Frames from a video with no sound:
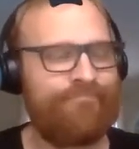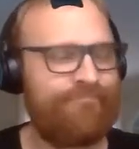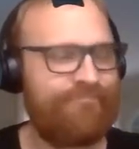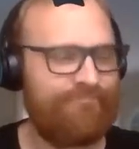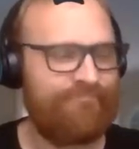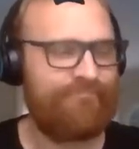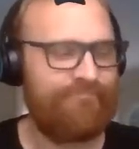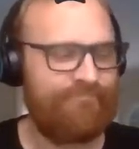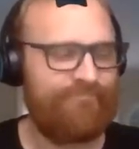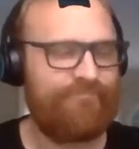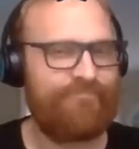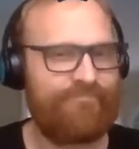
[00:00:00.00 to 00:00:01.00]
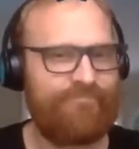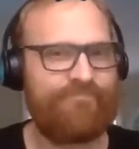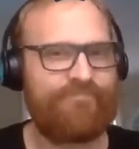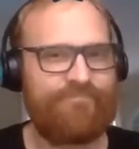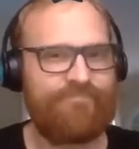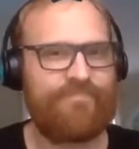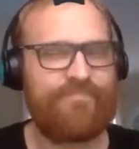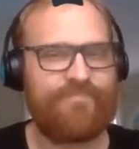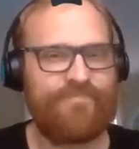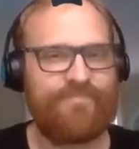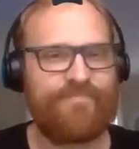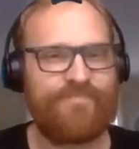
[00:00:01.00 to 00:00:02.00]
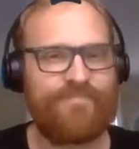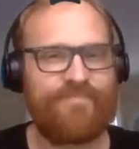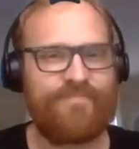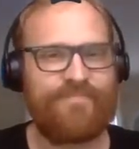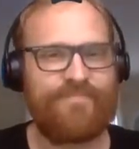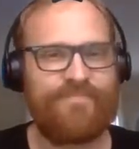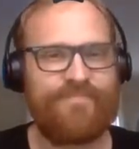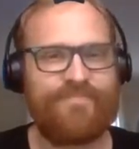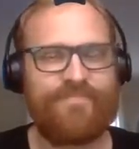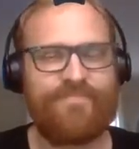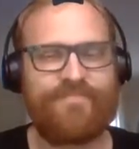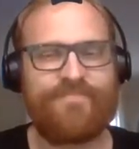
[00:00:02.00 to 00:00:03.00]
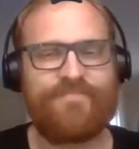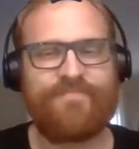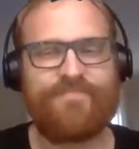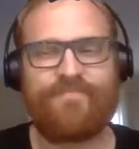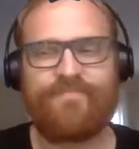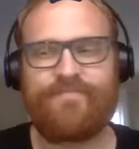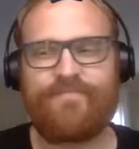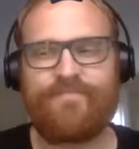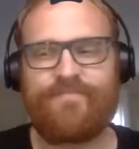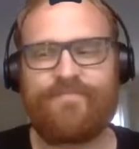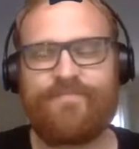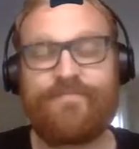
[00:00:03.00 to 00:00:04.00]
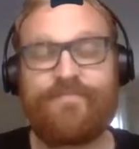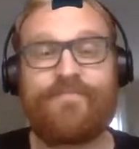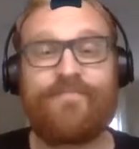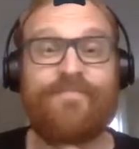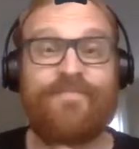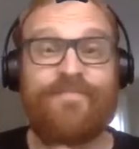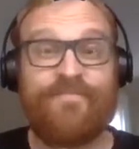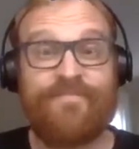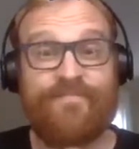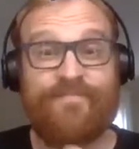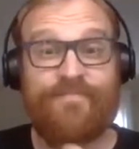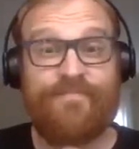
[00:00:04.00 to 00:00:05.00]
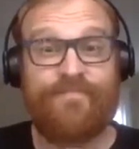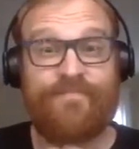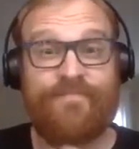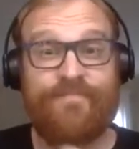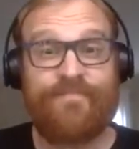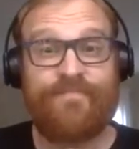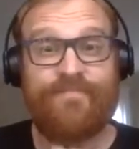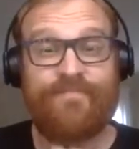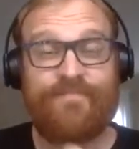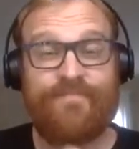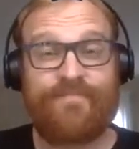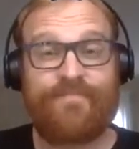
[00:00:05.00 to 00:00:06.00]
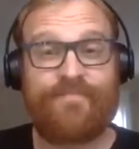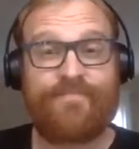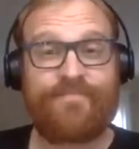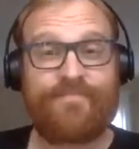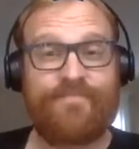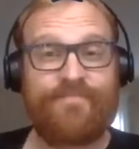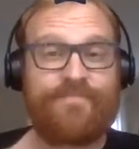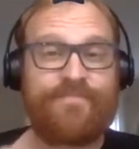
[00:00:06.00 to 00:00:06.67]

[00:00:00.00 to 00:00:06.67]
(silent)